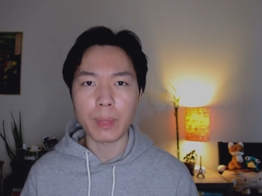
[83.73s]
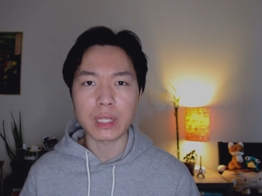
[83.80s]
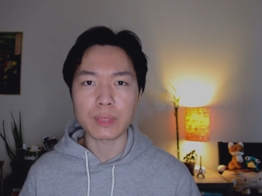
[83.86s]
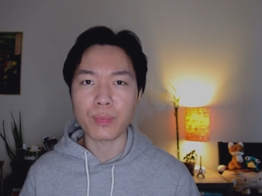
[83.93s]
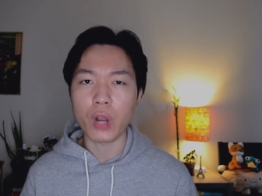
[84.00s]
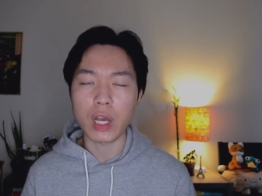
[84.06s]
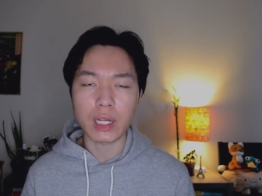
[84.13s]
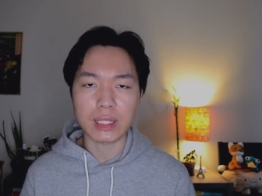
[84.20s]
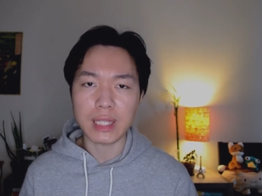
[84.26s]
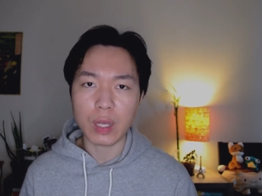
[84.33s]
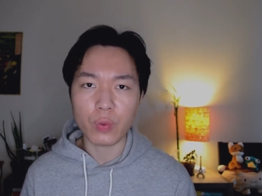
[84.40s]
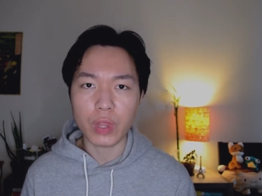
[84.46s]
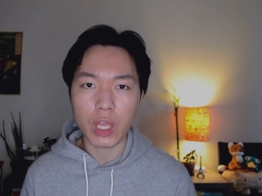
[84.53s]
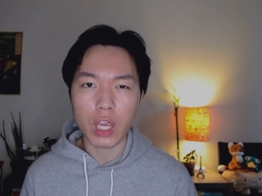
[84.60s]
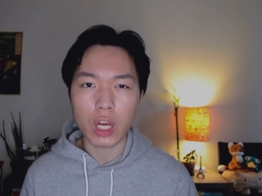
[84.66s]
best product
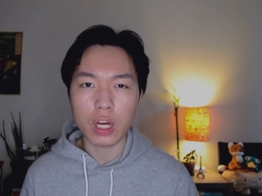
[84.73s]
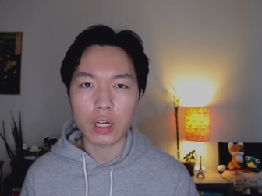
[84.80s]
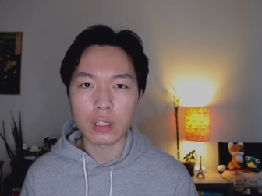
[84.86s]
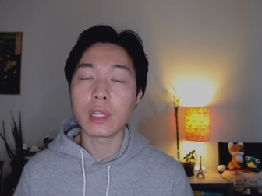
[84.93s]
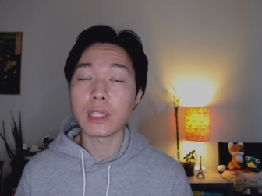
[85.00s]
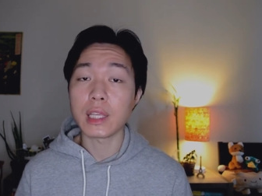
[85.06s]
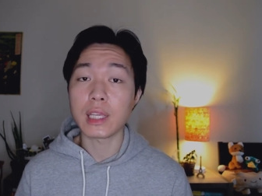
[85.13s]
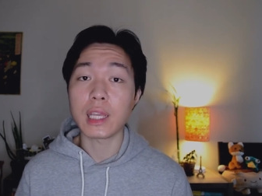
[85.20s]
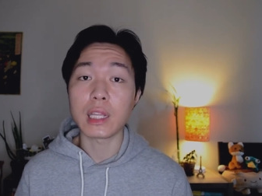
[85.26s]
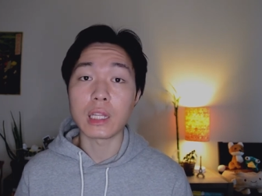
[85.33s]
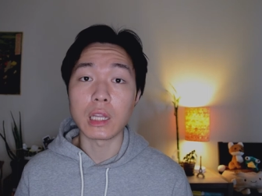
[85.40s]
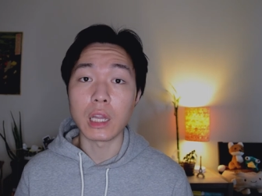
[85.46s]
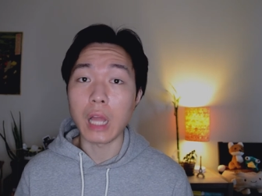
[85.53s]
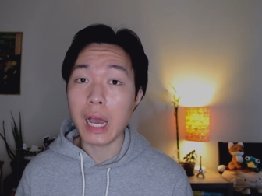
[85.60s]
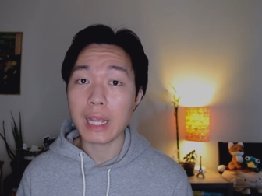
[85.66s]
out there, that they
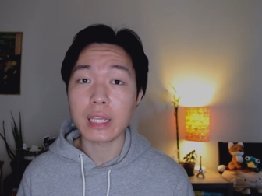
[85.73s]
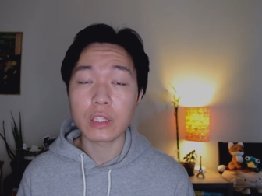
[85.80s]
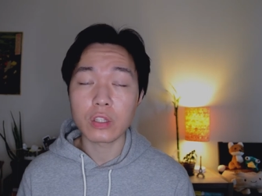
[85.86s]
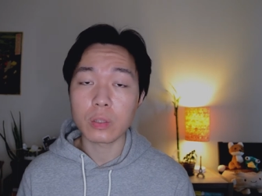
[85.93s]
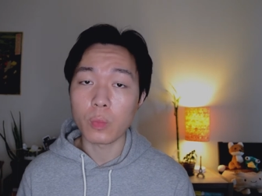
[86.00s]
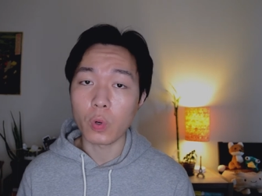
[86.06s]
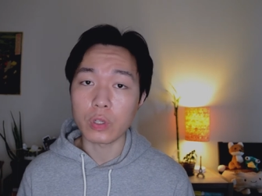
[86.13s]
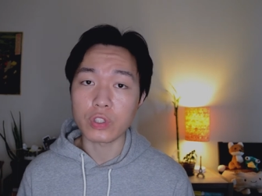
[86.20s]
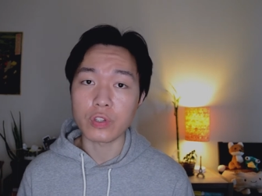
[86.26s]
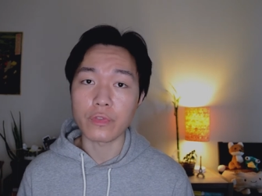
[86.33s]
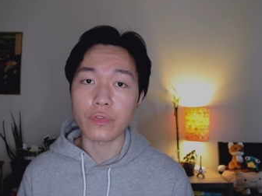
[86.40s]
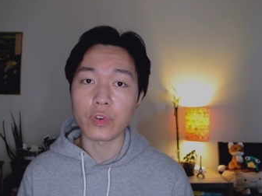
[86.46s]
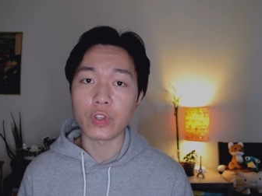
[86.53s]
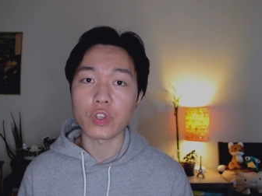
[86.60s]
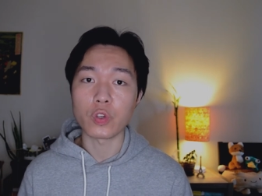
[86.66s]
can lock in the moisture
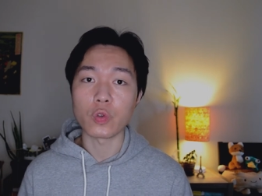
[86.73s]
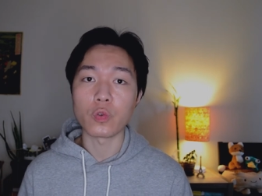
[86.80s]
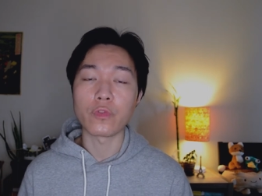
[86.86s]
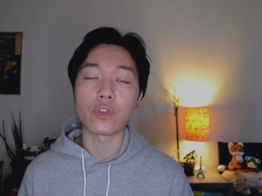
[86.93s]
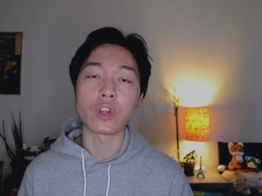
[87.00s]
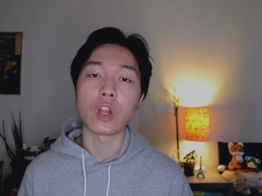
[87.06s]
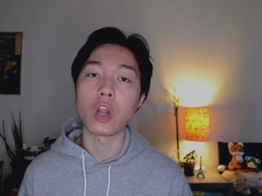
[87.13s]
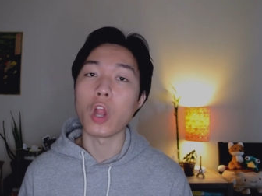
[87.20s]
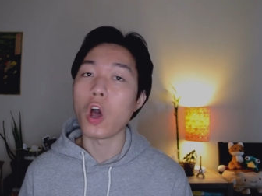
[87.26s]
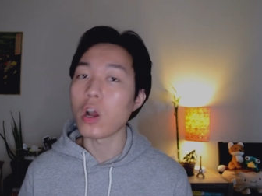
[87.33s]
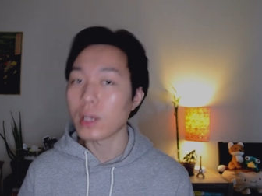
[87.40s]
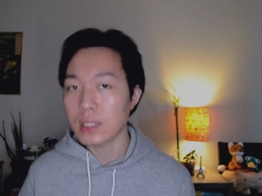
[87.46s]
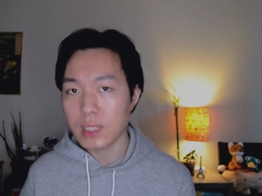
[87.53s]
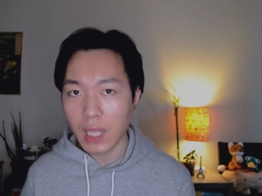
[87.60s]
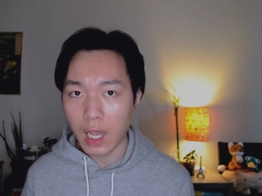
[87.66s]
for you for the
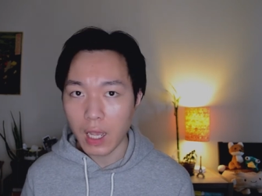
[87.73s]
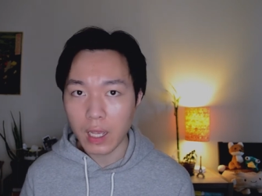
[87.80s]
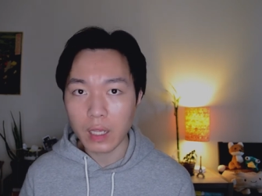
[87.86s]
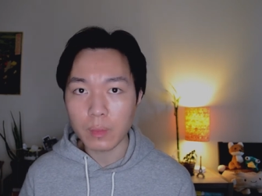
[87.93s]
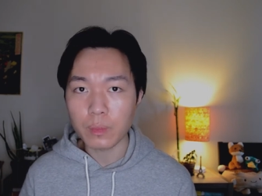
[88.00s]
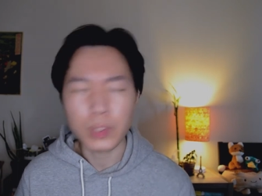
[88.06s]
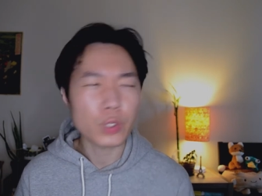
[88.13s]
longest time,